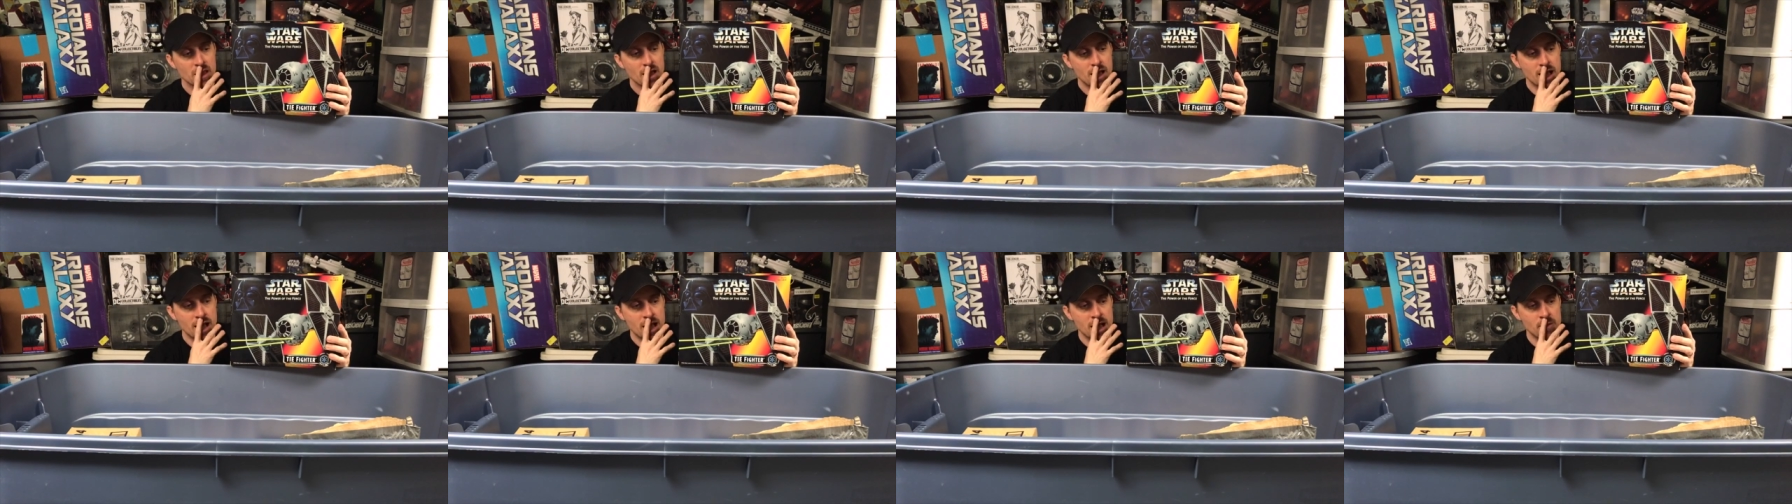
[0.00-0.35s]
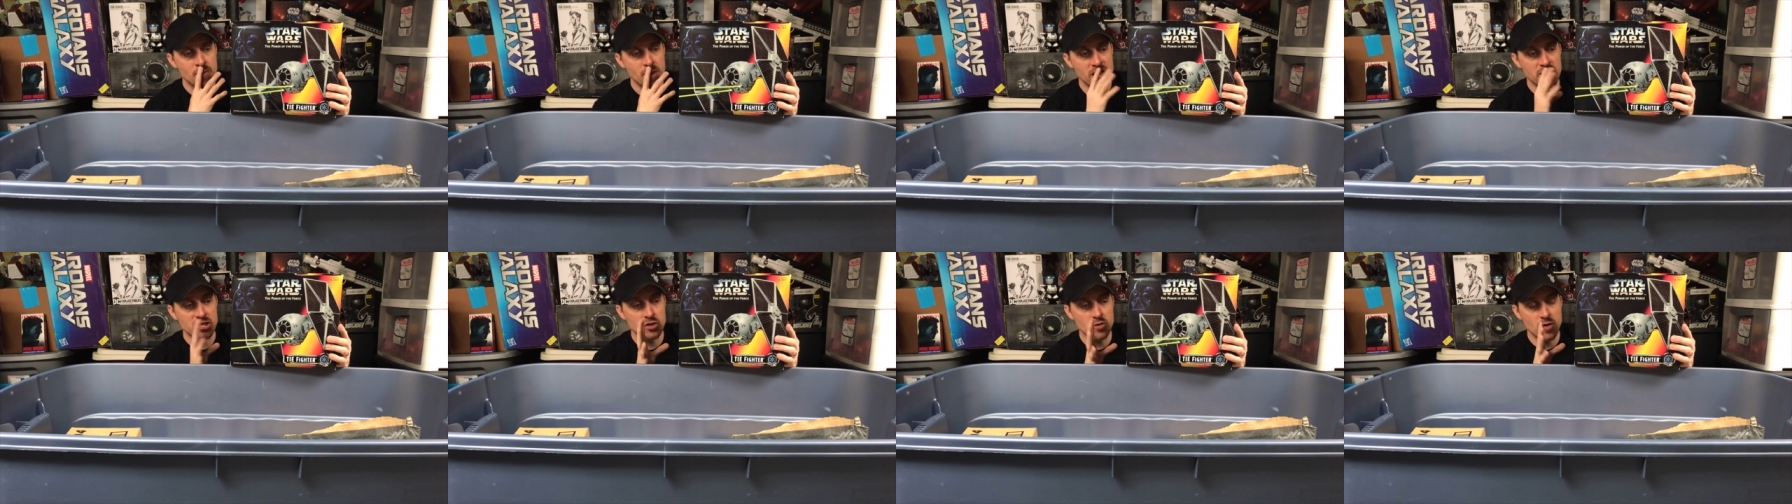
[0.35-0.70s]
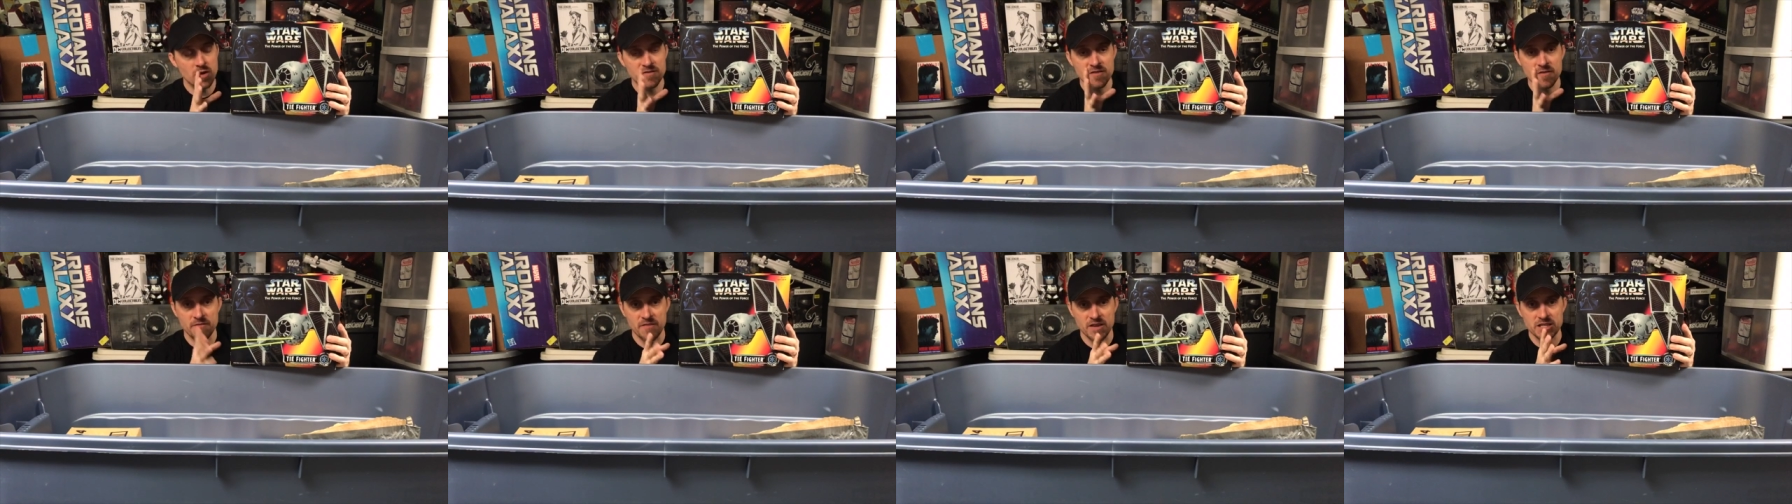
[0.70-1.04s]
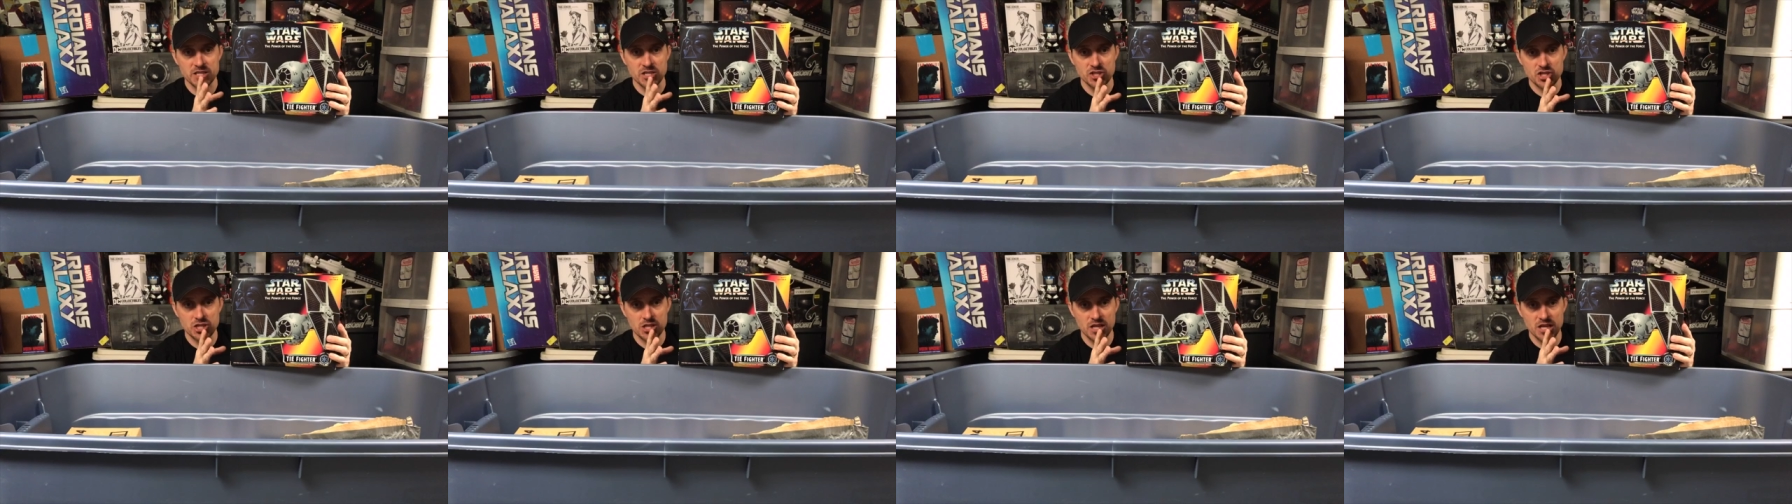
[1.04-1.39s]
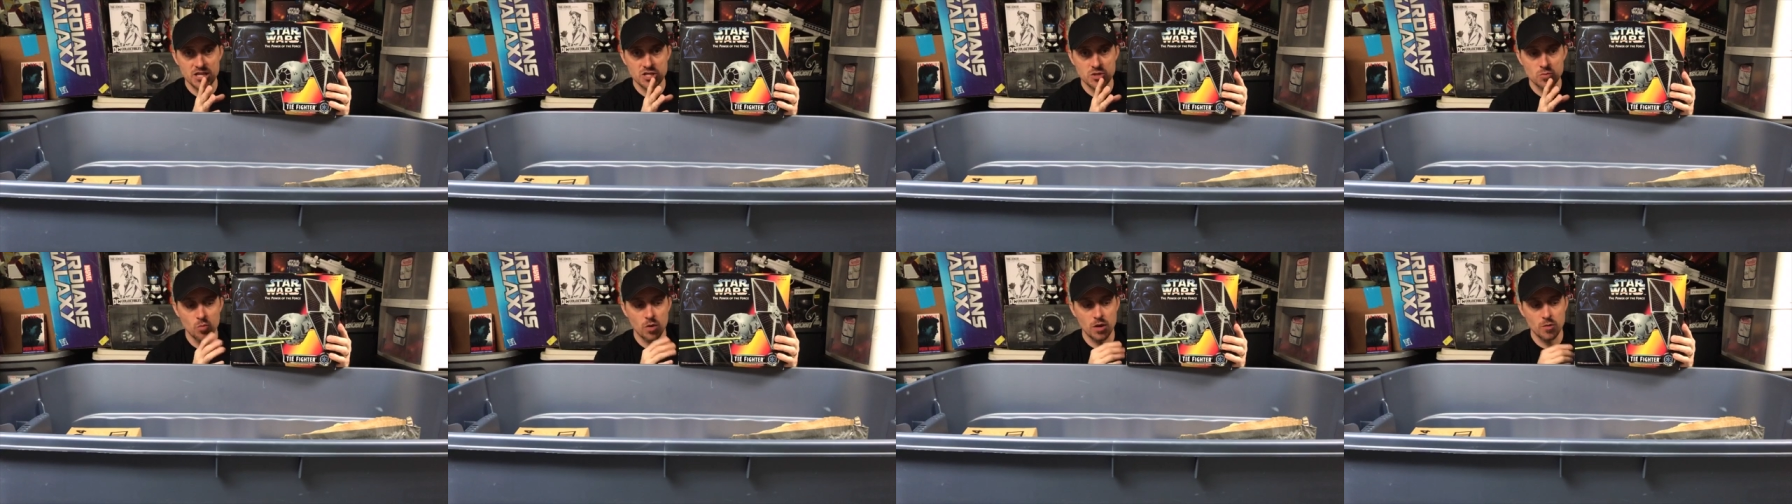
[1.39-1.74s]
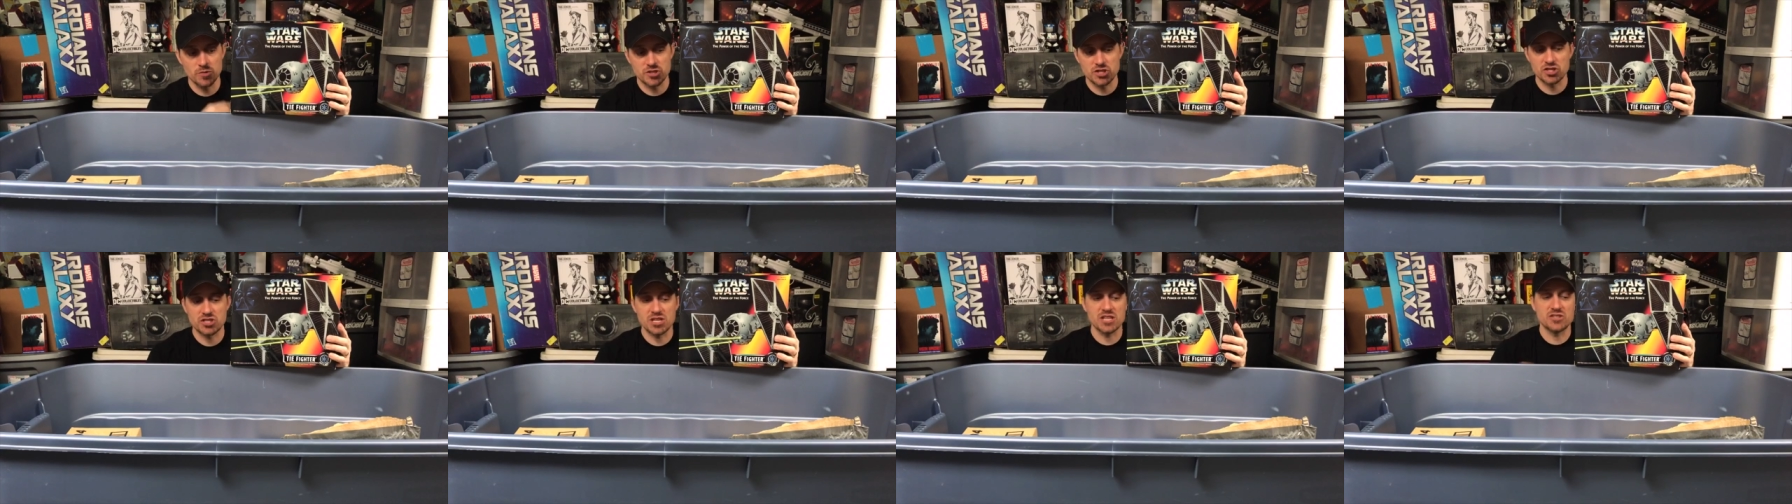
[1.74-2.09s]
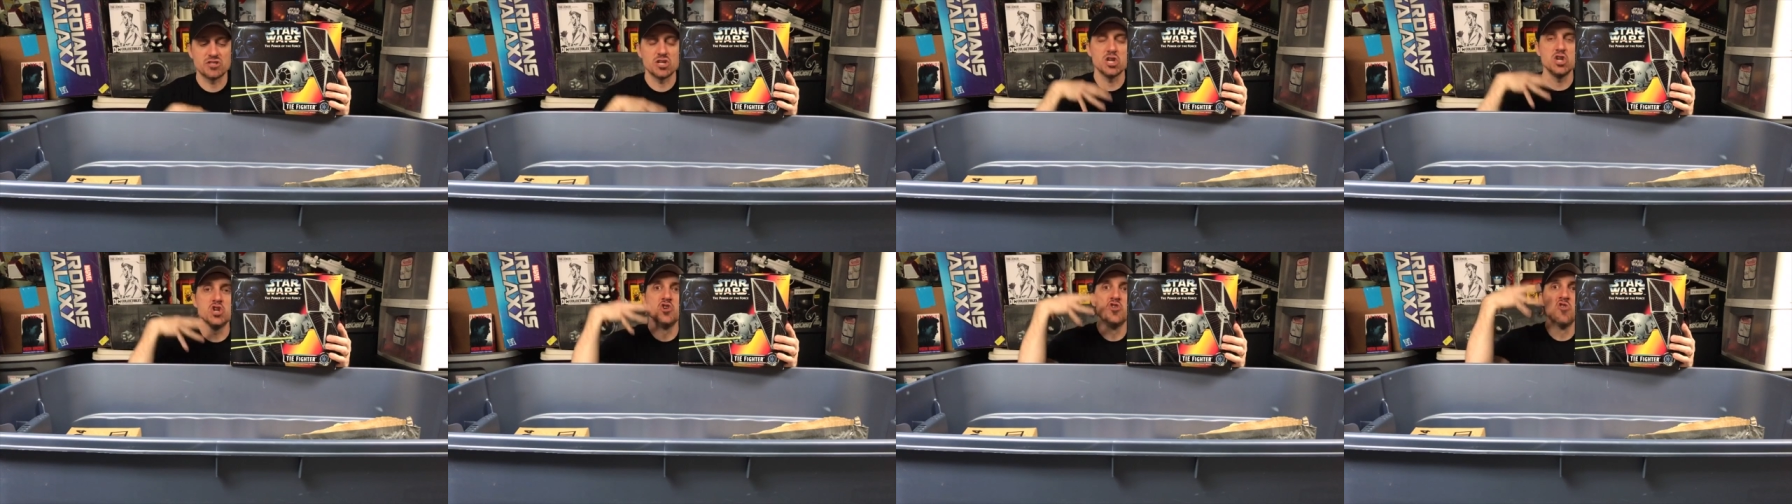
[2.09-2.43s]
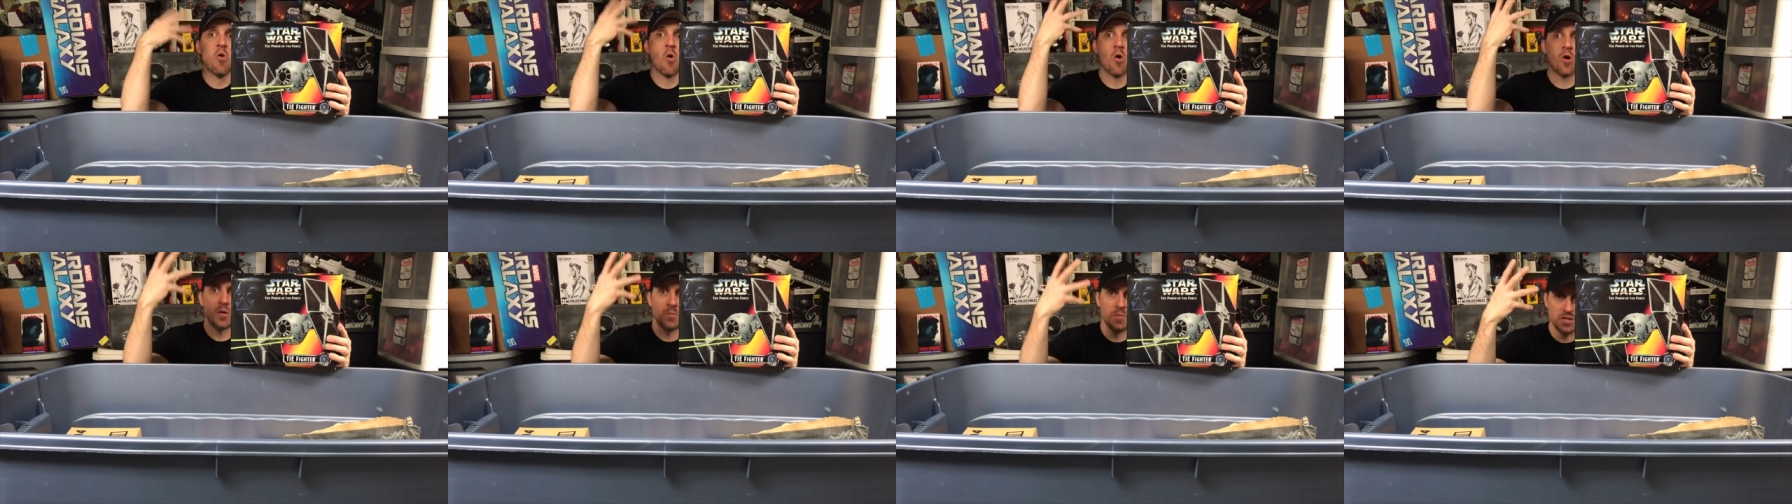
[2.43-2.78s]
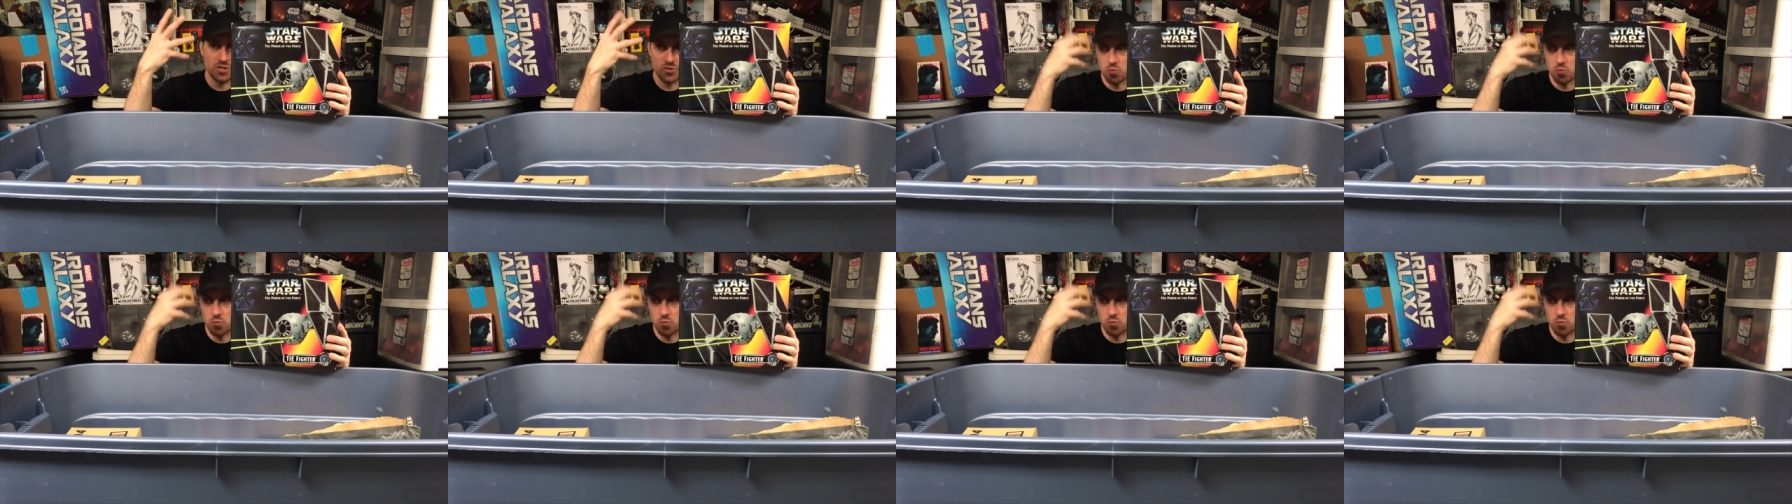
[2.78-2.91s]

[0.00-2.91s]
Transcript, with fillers: I do have the vintage collection one, which just has enormous